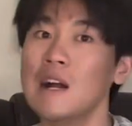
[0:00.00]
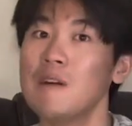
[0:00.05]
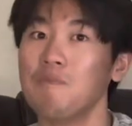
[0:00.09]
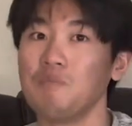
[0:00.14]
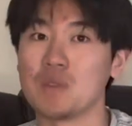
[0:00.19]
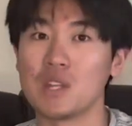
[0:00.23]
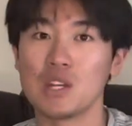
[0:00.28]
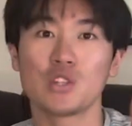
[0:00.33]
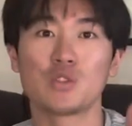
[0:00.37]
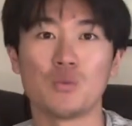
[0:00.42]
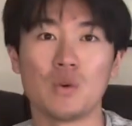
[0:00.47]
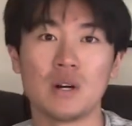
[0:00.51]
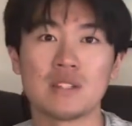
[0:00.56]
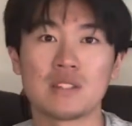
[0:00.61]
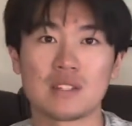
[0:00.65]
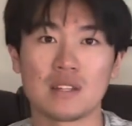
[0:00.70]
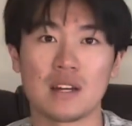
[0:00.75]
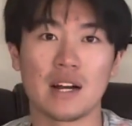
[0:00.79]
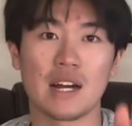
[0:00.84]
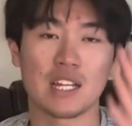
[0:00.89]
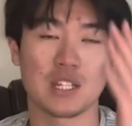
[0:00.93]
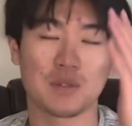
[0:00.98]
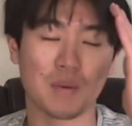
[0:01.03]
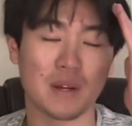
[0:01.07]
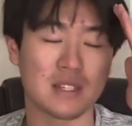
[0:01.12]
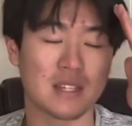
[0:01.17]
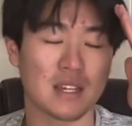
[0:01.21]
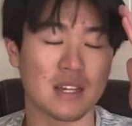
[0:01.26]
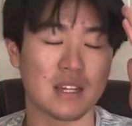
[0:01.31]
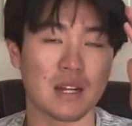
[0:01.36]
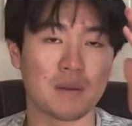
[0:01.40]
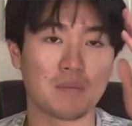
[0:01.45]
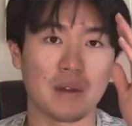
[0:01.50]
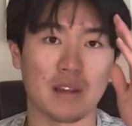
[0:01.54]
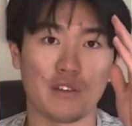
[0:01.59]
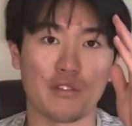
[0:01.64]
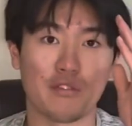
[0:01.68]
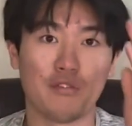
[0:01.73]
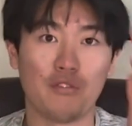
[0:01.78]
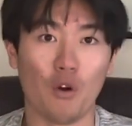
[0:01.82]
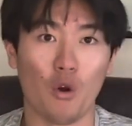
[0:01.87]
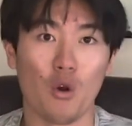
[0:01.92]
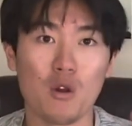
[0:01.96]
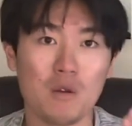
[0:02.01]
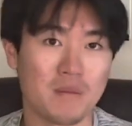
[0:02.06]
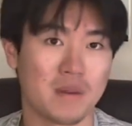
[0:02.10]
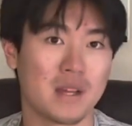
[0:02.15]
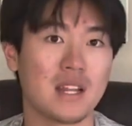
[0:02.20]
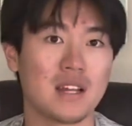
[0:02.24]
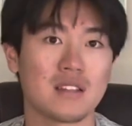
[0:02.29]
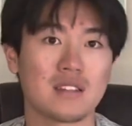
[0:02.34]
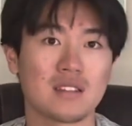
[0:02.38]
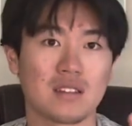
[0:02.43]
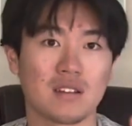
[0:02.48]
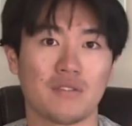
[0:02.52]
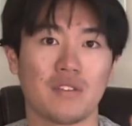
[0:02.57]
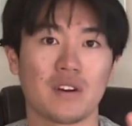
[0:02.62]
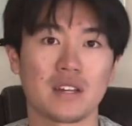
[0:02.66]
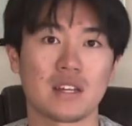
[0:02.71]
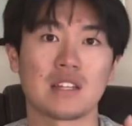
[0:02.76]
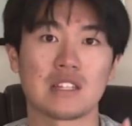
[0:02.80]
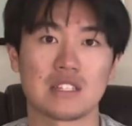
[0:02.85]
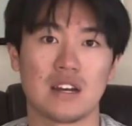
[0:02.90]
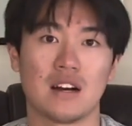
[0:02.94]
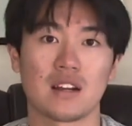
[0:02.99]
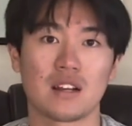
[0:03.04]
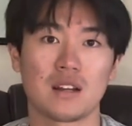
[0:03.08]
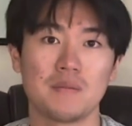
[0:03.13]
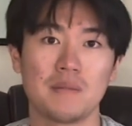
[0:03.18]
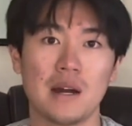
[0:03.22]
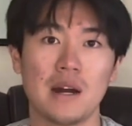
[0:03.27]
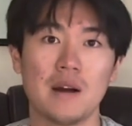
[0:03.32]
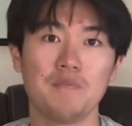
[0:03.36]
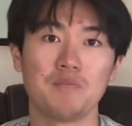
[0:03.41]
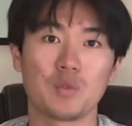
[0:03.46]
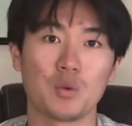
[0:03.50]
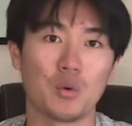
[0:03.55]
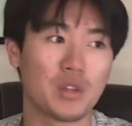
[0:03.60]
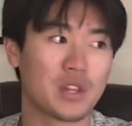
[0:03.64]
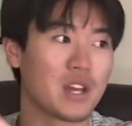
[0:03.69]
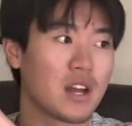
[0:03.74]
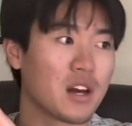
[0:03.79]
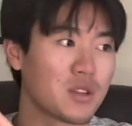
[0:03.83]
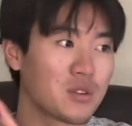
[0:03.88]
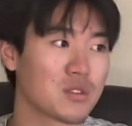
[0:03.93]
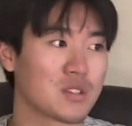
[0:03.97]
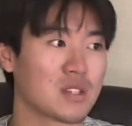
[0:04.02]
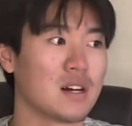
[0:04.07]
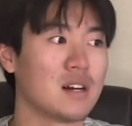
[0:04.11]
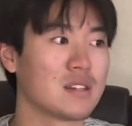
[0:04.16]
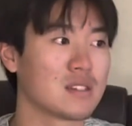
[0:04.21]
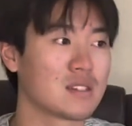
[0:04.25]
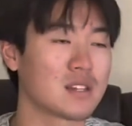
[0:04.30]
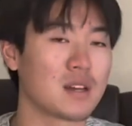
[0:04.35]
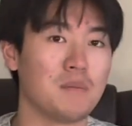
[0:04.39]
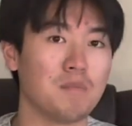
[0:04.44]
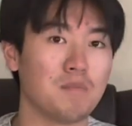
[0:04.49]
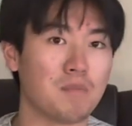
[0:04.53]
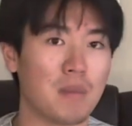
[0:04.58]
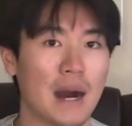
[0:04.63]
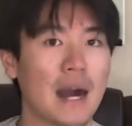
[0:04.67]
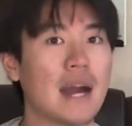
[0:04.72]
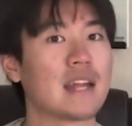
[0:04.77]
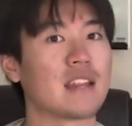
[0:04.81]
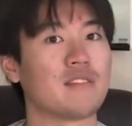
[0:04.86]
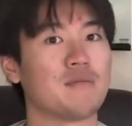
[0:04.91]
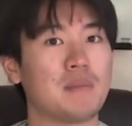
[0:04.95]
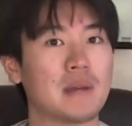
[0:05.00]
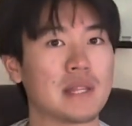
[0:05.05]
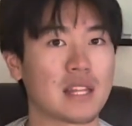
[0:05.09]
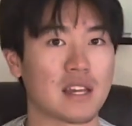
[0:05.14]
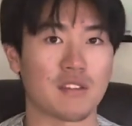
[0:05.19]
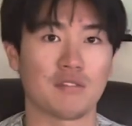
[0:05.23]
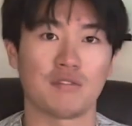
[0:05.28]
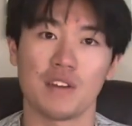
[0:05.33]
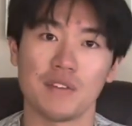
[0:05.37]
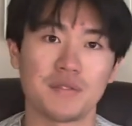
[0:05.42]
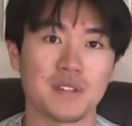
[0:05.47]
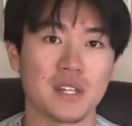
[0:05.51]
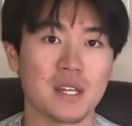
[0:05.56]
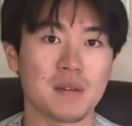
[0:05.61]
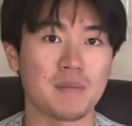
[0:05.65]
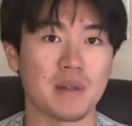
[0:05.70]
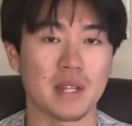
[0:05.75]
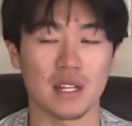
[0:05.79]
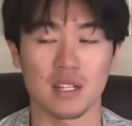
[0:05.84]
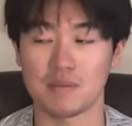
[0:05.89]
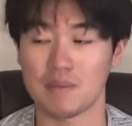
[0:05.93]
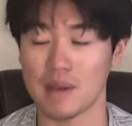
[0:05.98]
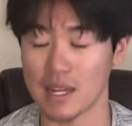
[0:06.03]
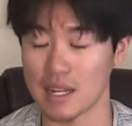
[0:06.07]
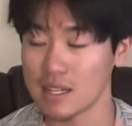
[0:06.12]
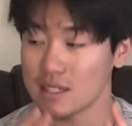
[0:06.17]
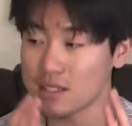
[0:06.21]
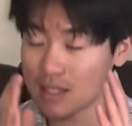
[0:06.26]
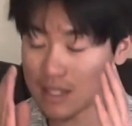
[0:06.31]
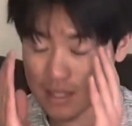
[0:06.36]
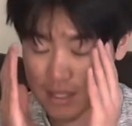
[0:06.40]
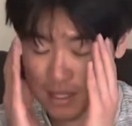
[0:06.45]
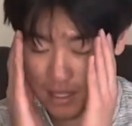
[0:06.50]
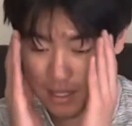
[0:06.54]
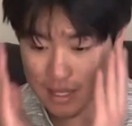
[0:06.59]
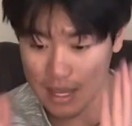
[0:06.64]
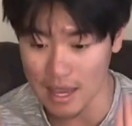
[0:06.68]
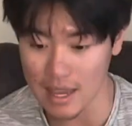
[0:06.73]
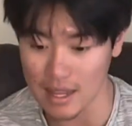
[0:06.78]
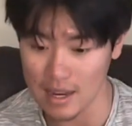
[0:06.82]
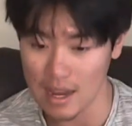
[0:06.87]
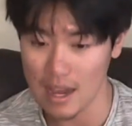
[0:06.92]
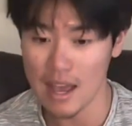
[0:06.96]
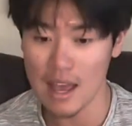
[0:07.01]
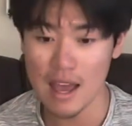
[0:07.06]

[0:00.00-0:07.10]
This one song that's probably taken up like 4 minutes to fucking talk about. Well, the other songs combined have been like 15 minutes, man. It's insane.